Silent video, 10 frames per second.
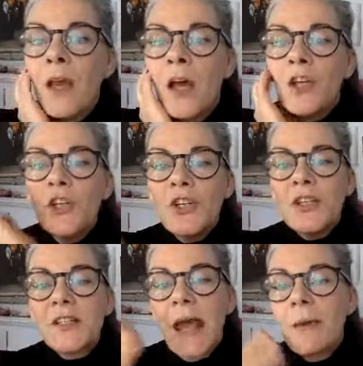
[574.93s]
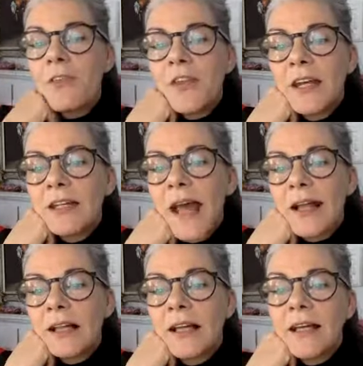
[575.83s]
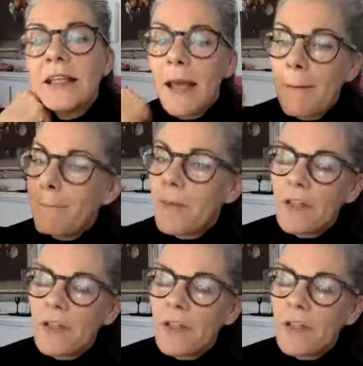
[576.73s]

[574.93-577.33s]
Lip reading: You do the same thing, Natalie. Yep.